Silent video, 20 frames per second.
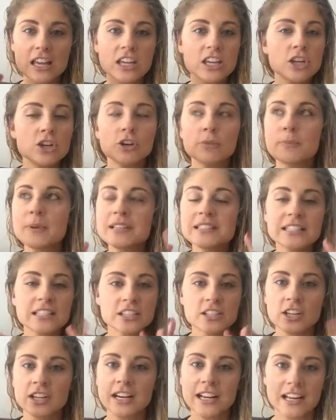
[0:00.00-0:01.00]
your business
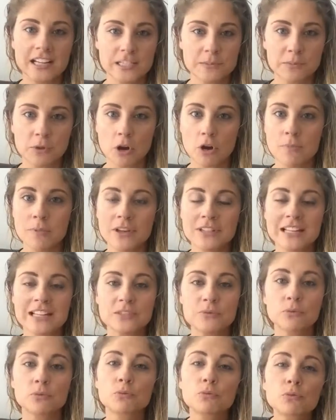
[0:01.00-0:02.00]
is gonna explode, because
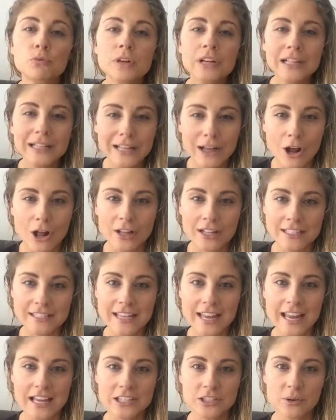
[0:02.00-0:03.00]
that's really all it
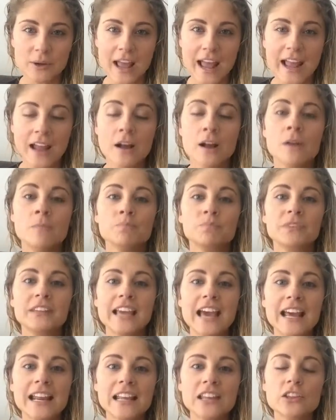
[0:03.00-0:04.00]
takes, okay?
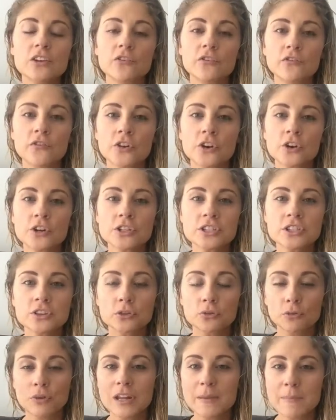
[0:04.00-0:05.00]
Getting the first
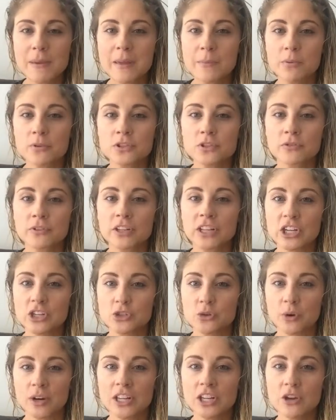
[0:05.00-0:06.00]
3 people to really
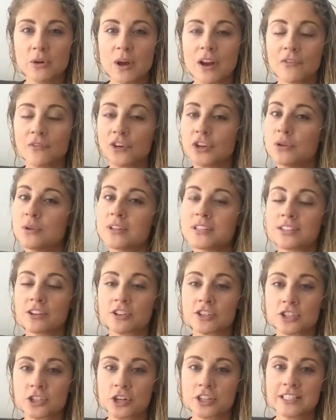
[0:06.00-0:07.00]
join you and for you
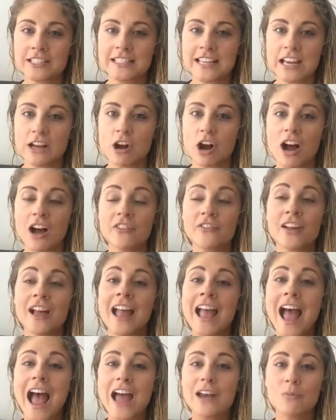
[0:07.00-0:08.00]
to start to take off.
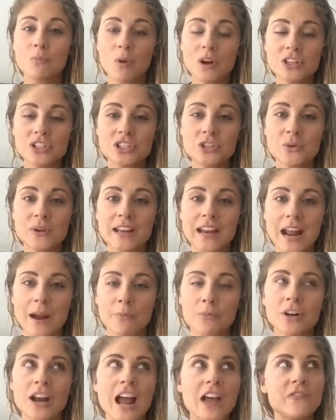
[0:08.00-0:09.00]
And once you hit
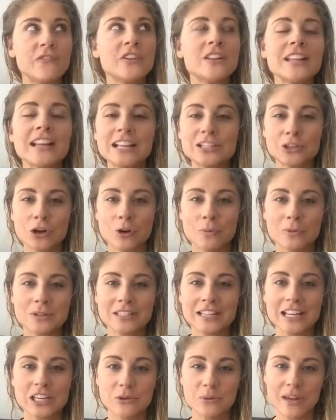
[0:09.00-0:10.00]
emerald, I feel like it's
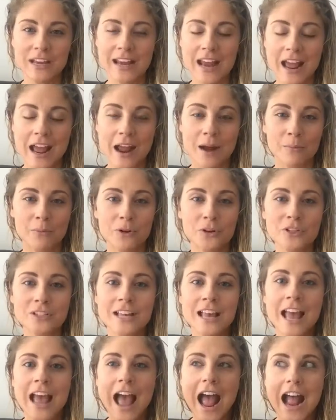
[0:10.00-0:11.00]
almost like you hit
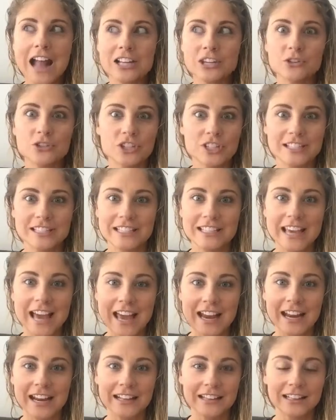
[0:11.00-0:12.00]
emerald and you just
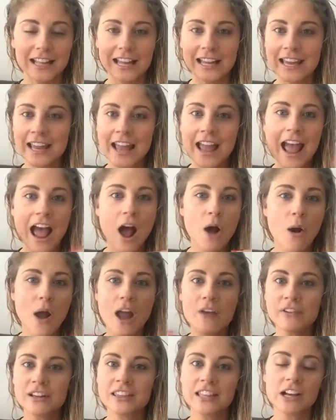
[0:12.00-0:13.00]
get it, like how
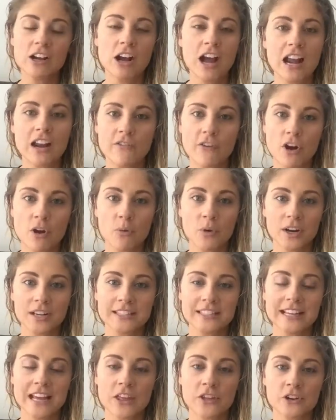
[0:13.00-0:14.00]
everything kind of all works
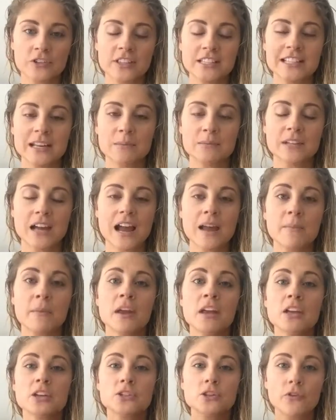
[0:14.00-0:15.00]
together at the same time.
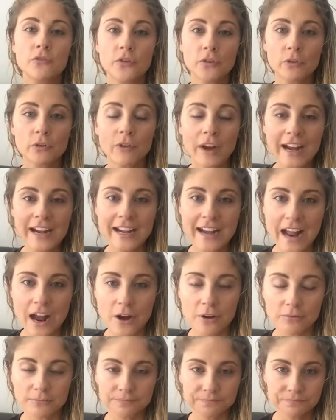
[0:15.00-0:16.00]
So for right
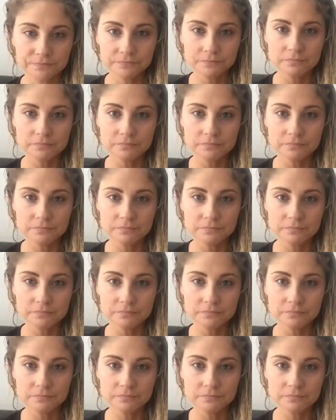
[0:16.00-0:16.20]
now,